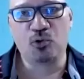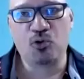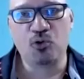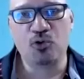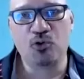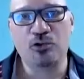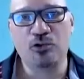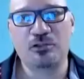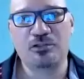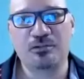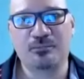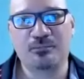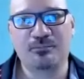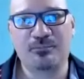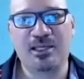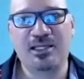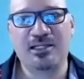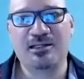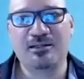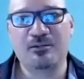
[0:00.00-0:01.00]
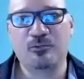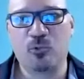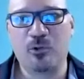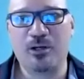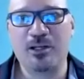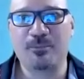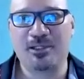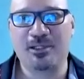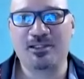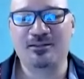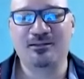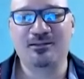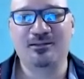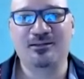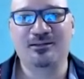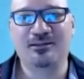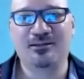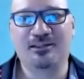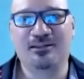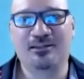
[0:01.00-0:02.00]
good men and
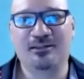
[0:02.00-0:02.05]
women,